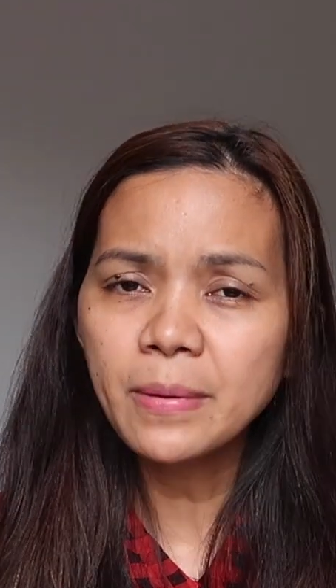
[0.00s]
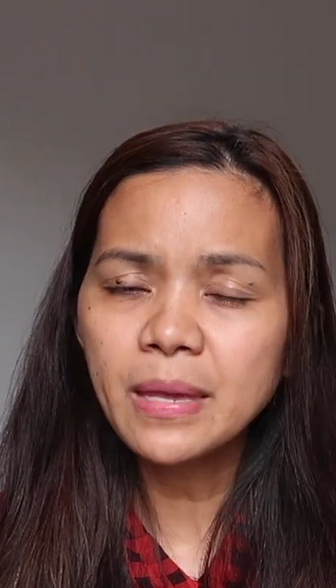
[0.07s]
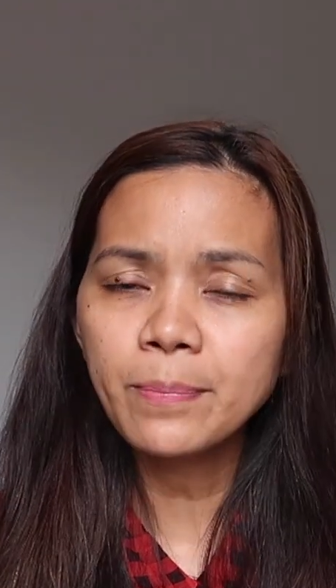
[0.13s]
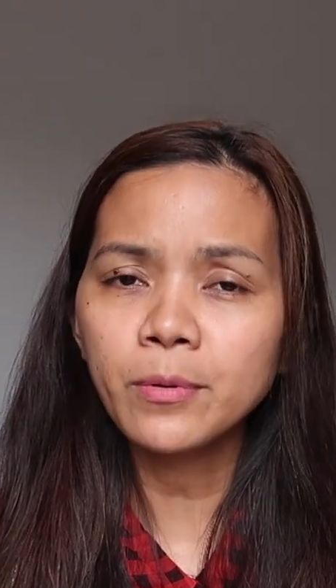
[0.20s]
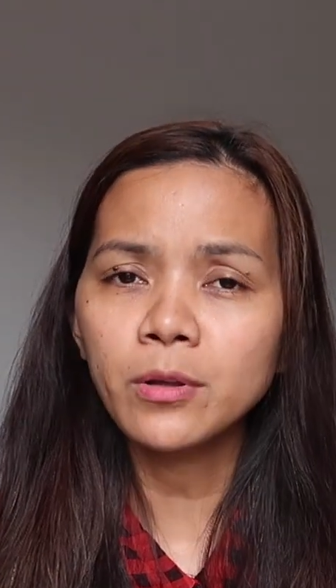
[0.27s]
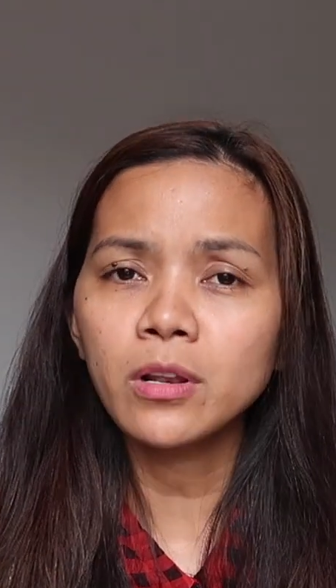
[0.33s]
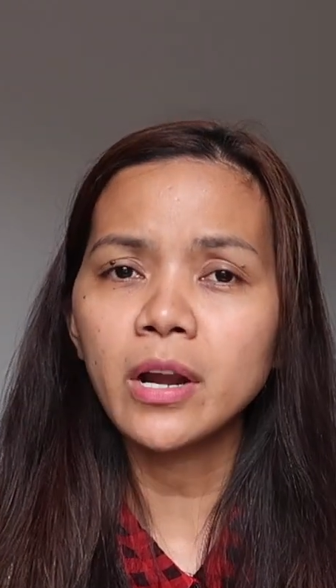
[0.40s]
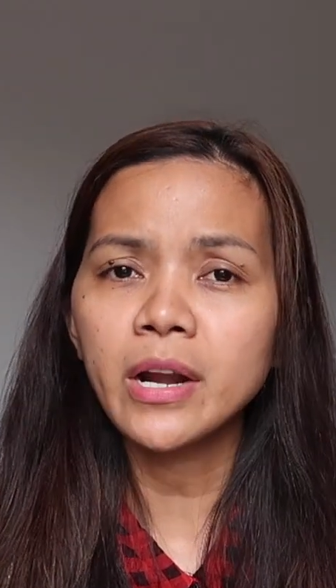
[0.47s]

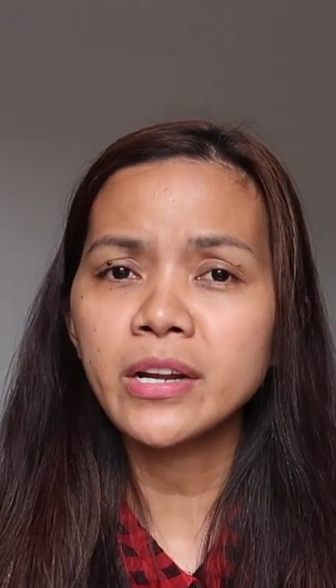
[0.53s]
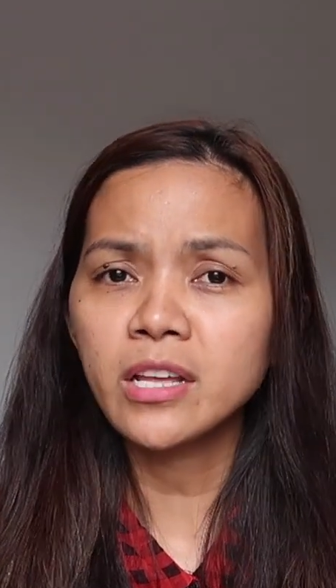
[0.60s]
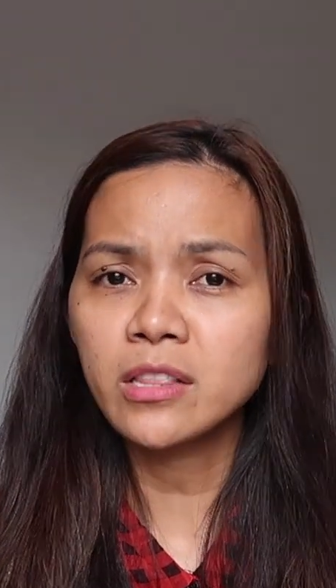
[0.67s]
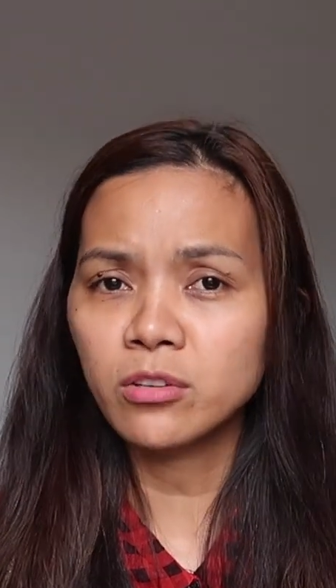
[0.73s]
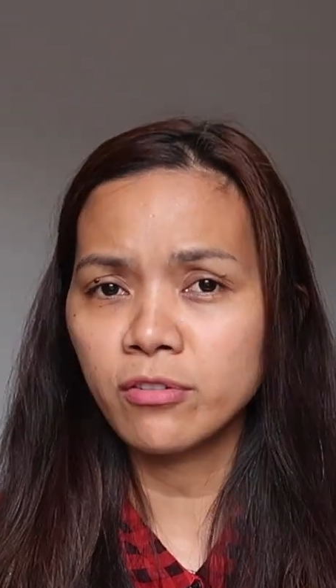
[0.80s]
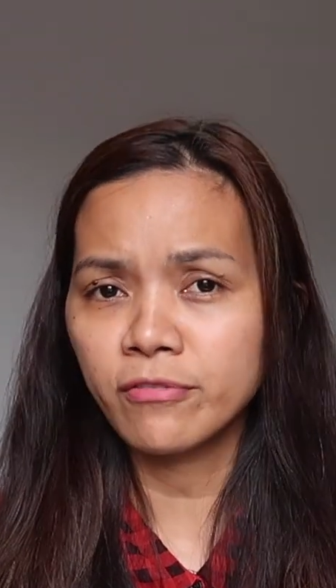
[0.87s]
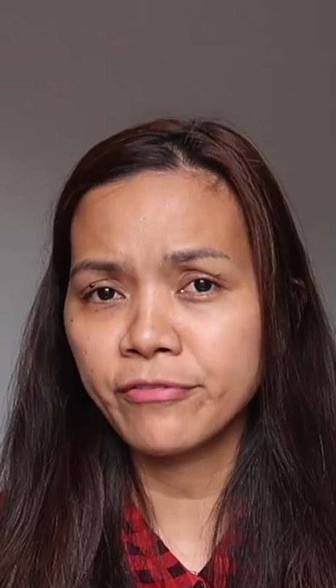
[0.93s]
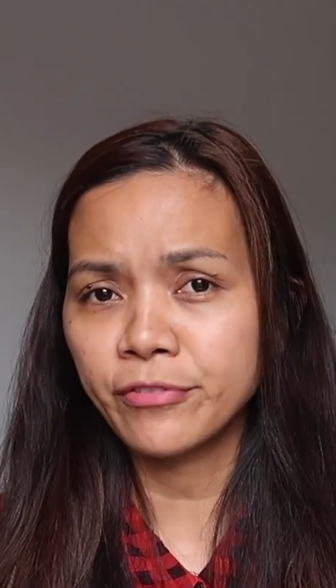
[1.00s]
people are
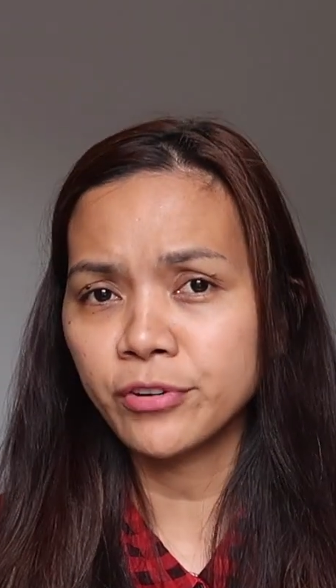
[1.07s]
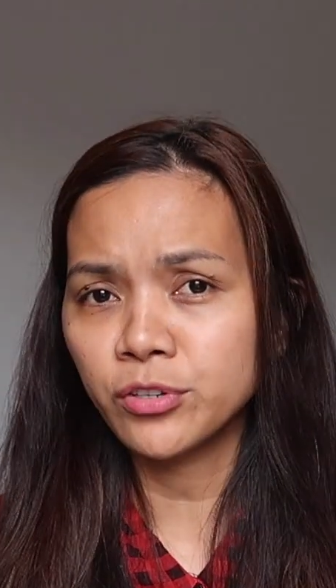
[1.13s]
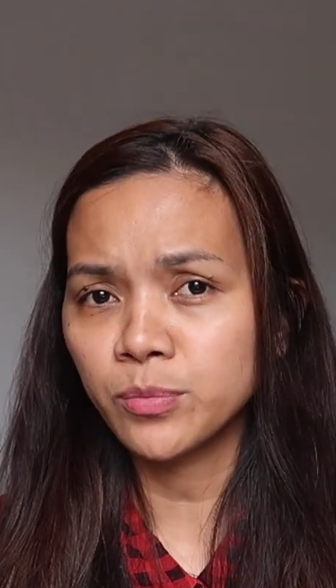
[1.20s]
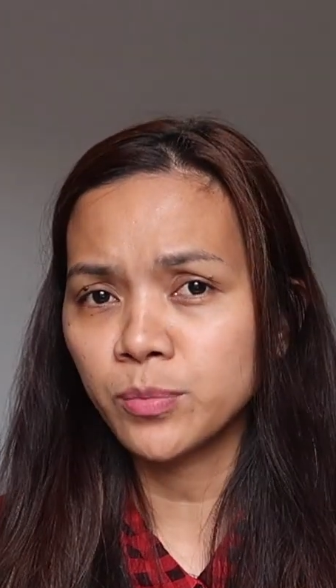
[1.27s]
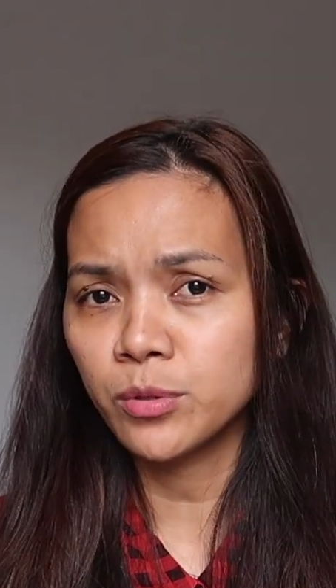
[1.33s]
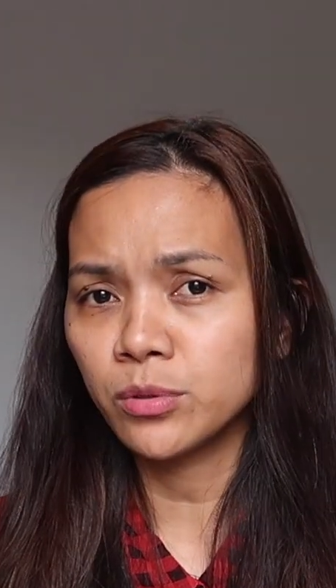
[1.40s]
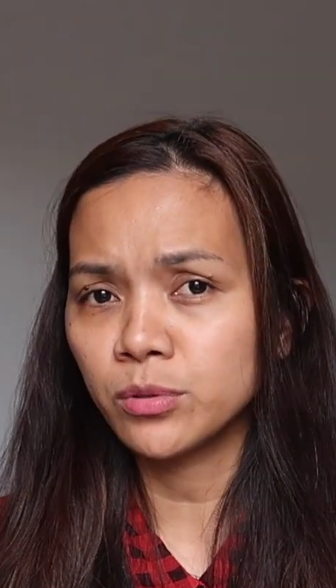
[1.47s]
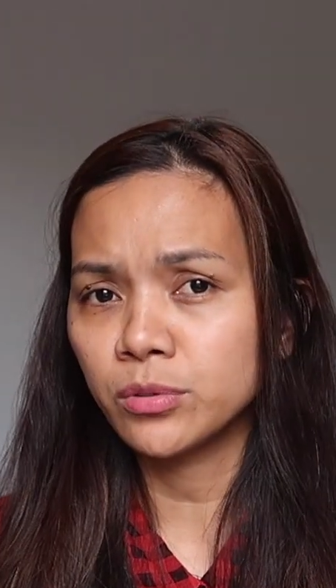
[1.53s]
not
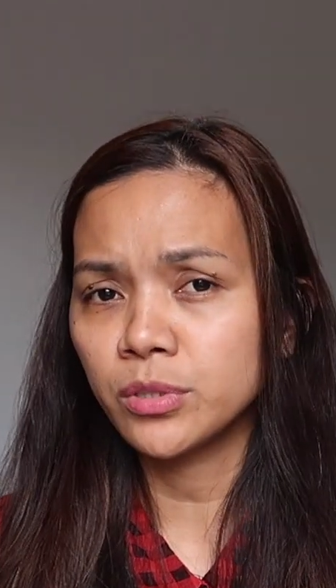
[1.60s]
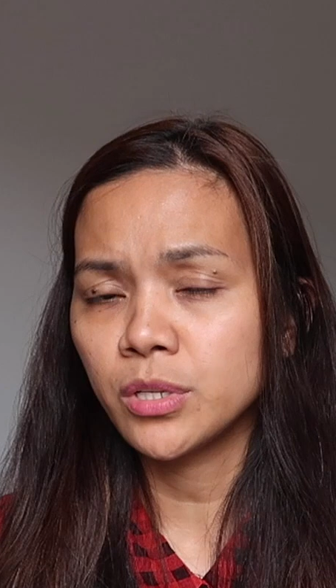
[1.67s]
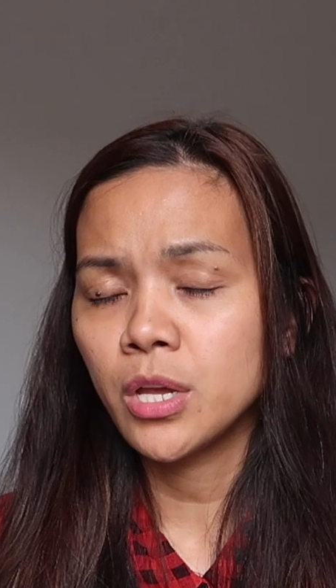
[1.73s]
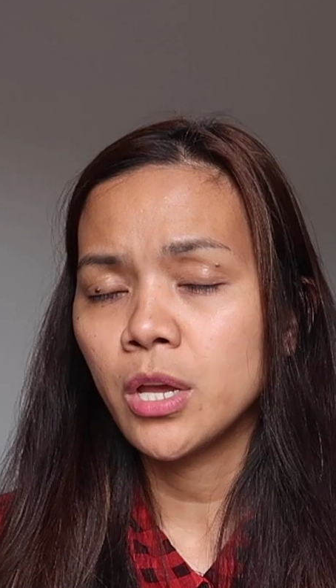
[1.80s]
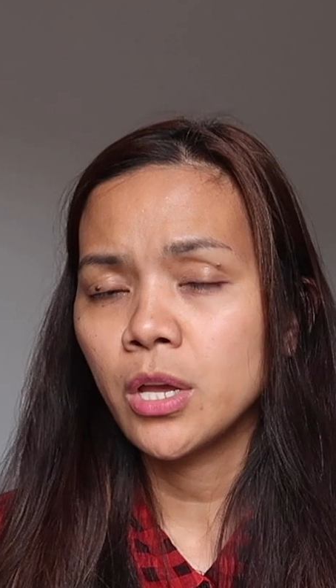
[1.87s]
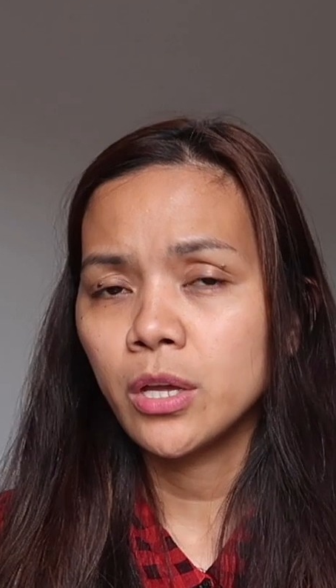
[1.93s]
comfortable